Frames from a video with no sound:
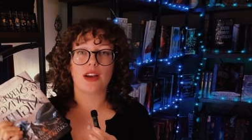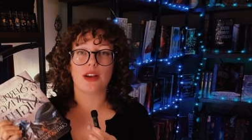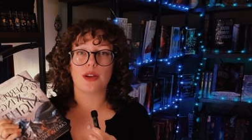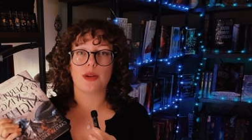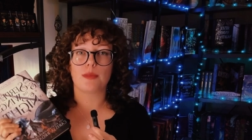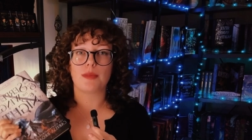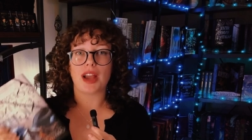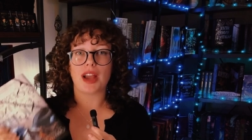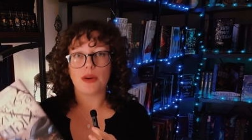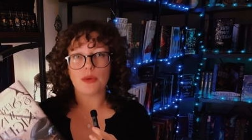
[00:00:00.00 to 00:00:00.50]

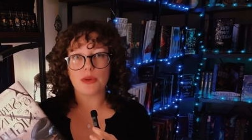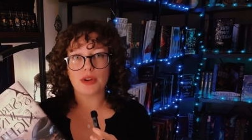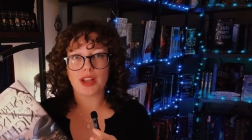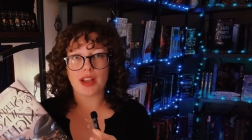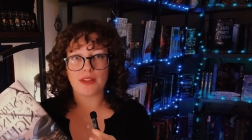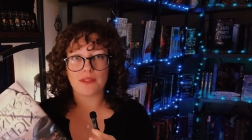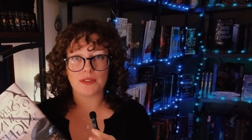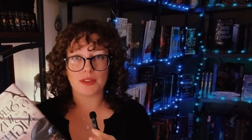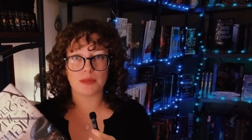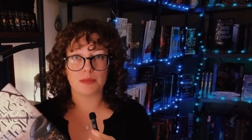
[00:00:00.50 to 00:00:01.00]
Our
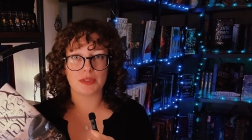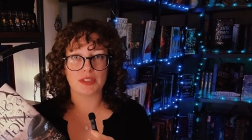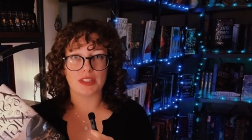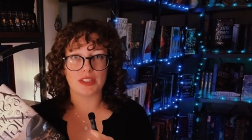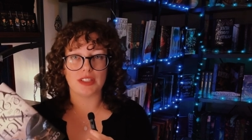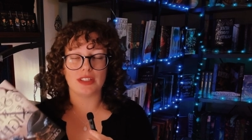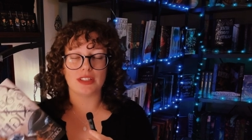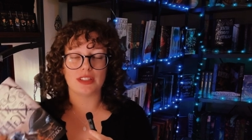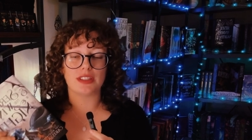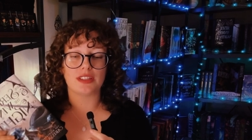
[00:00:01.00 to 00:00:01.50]

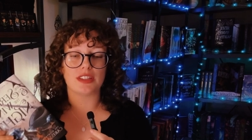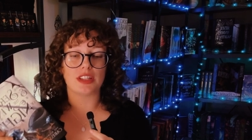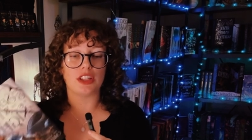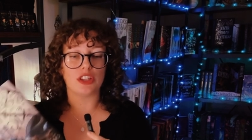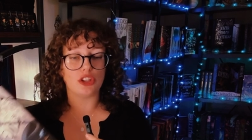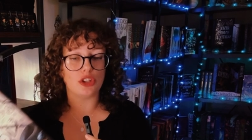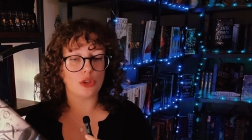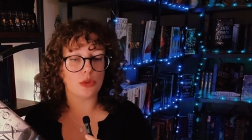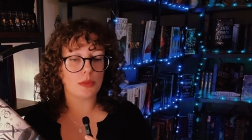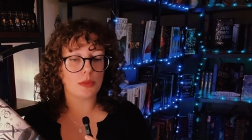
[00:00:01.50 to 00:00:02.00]
FMC is a
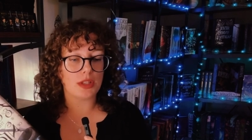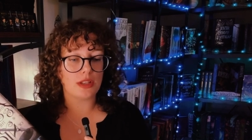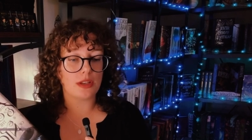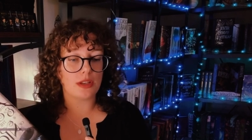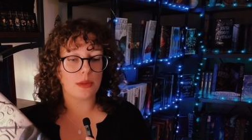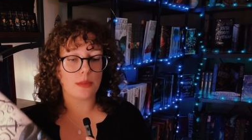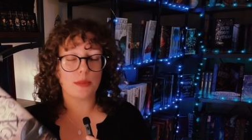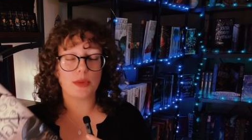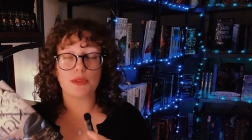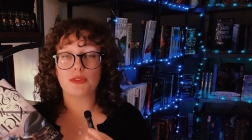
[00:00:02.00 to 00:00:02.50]

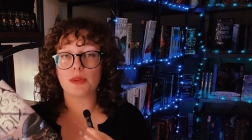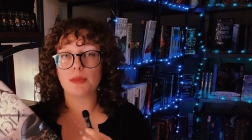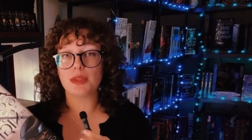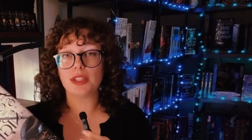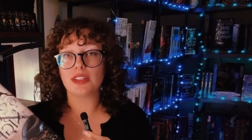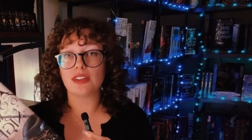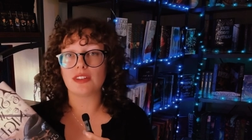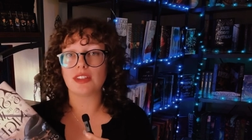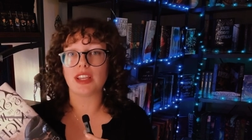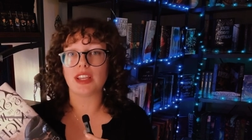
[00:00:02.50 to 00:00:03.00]
human, but from
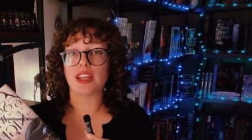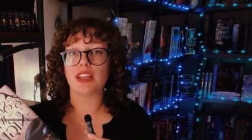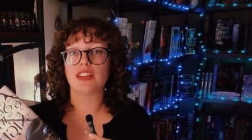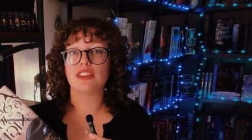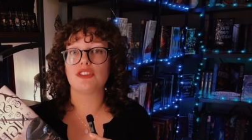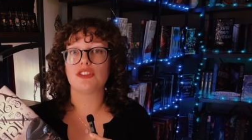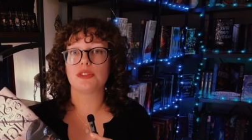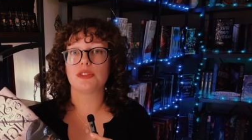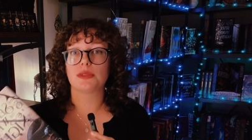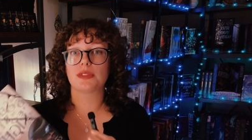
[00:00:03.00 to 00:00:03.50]
a young
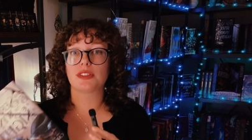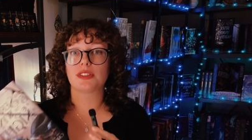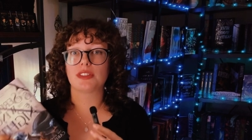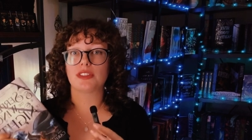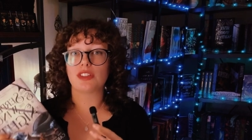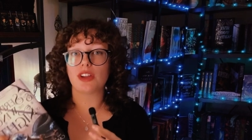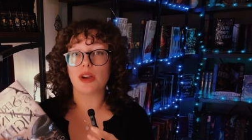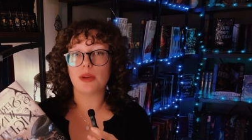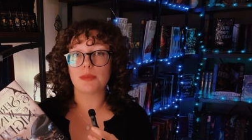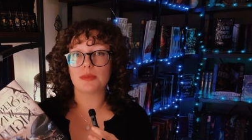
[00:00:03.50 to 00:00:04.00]
age, she was
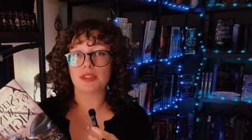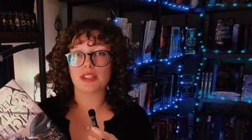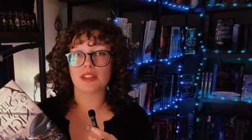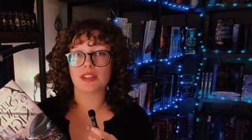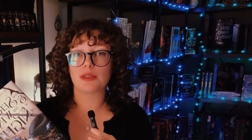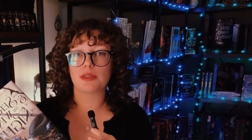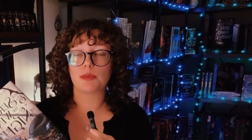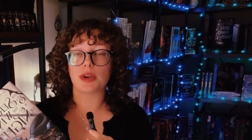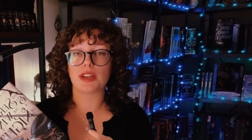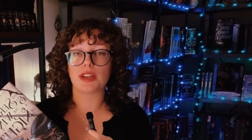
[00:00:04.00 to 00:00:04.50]

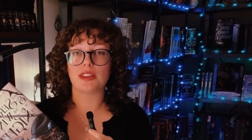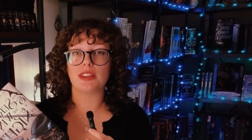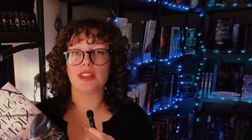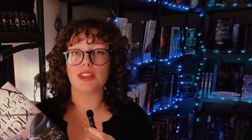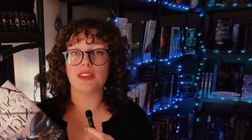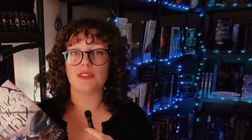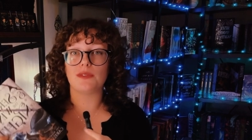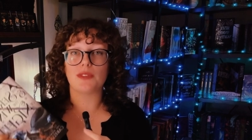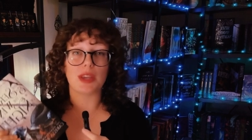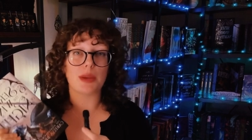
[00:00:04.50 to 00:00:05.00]
adopted by
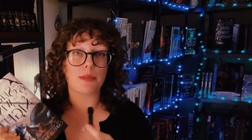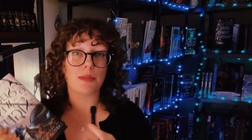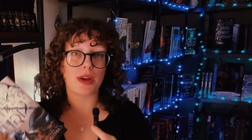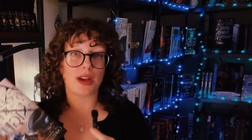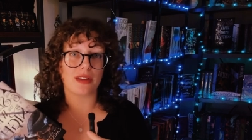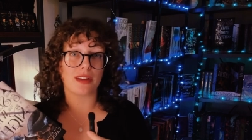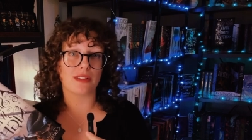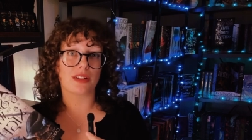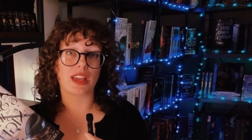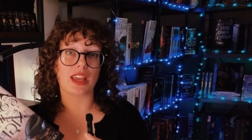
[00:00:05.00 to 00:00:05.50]
the
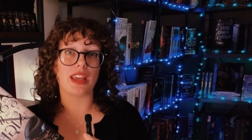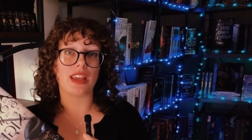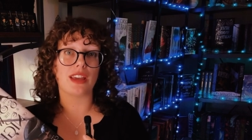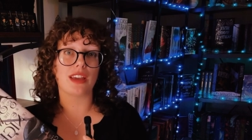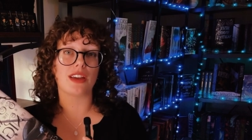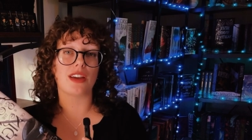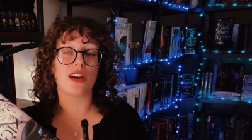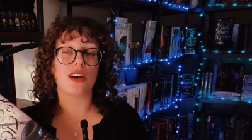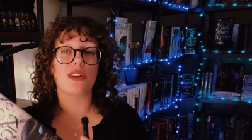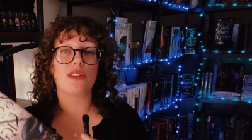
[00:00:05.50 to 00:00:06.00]
vampire
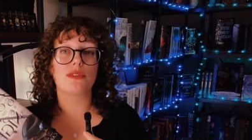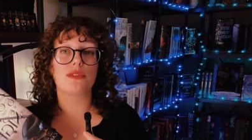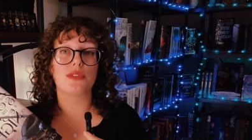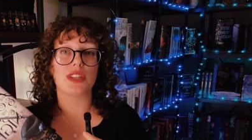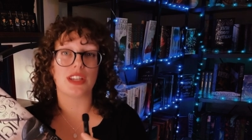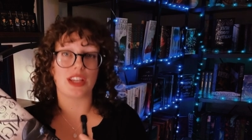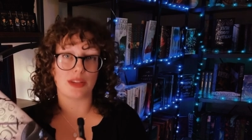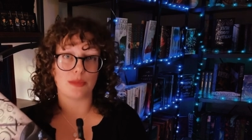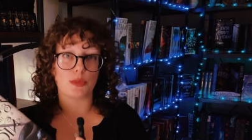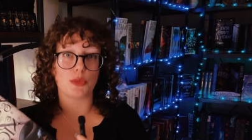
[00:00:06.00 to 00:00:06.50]
king of
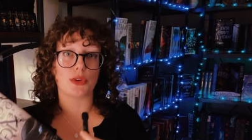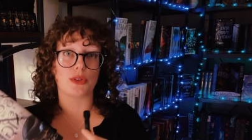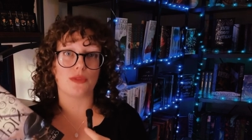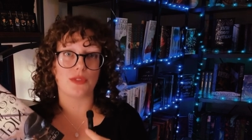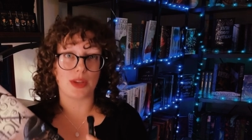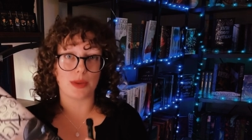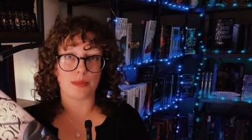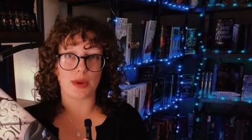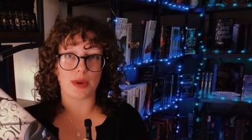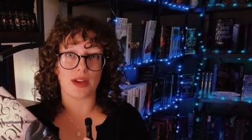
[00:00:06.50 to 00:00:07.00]
the Nightborn
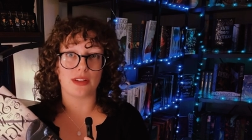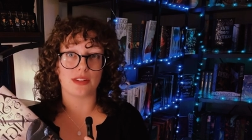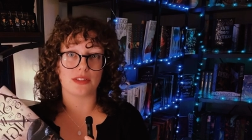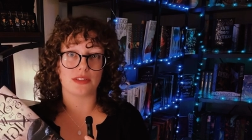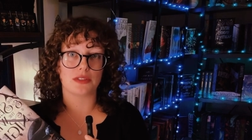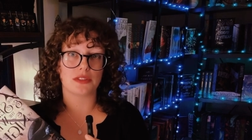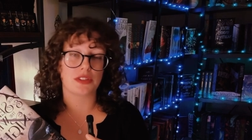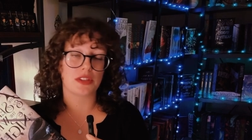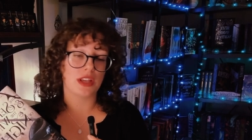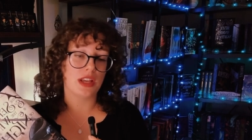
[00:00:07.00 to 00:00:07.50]

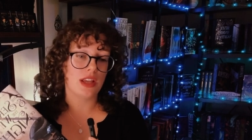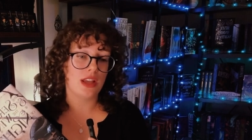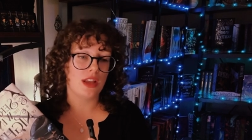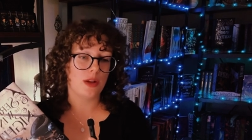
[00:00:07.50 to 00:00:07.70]
vampires.